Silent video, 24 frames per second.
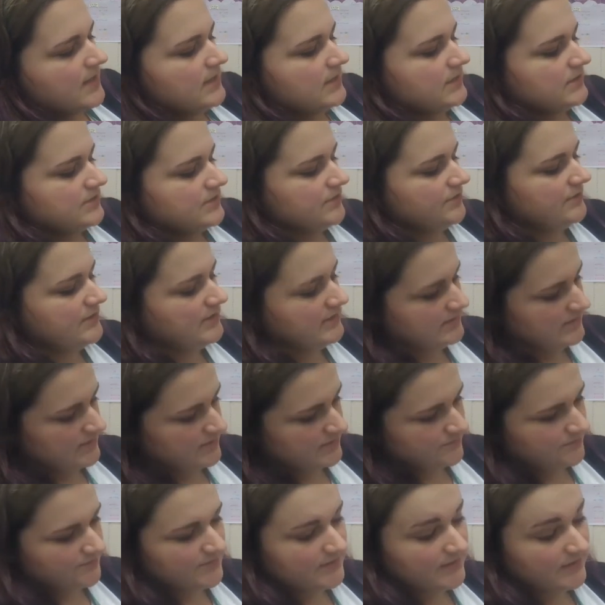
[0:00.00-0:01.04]
So this
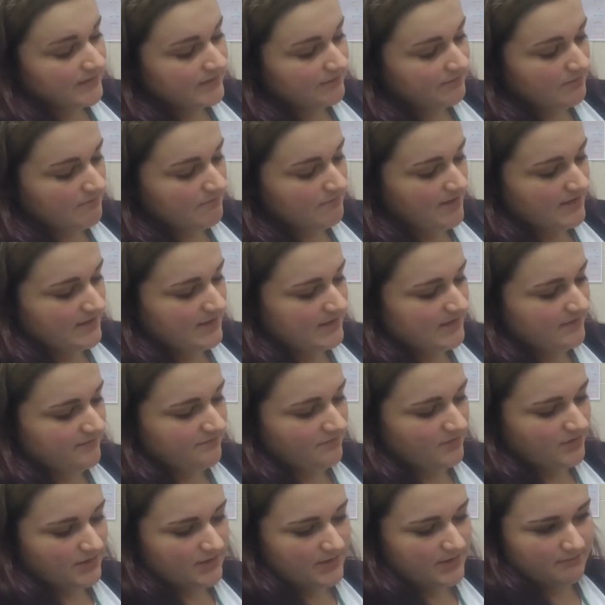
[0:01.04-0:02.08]
is really repetitive. You're
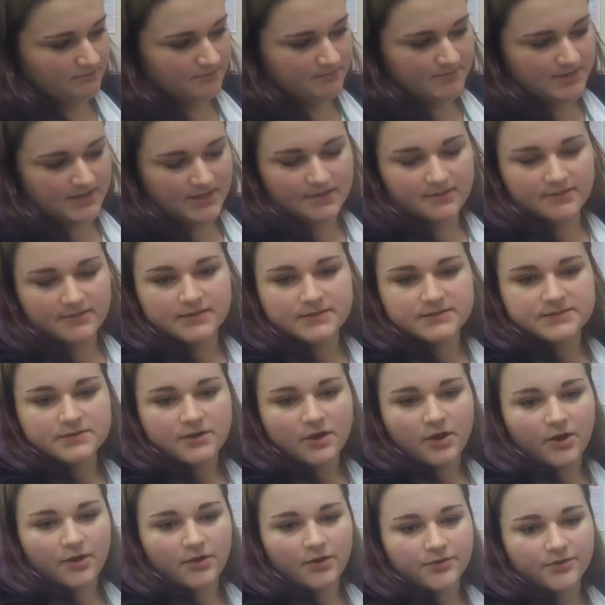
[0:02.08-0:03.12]
going to repeat this
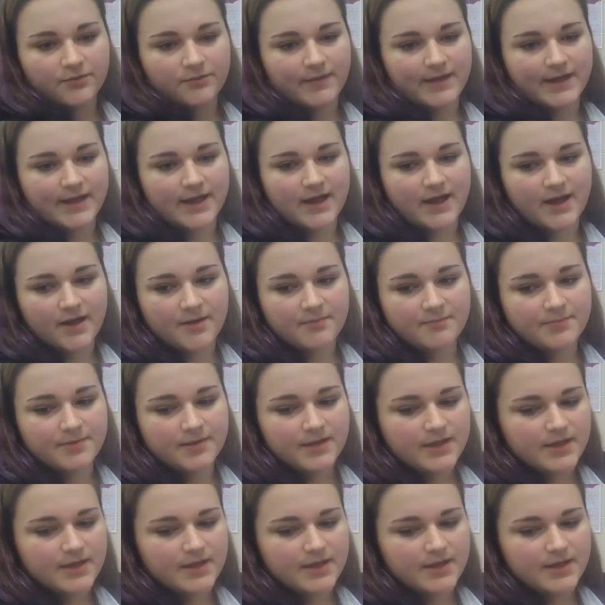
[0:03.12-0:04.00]
all the way up.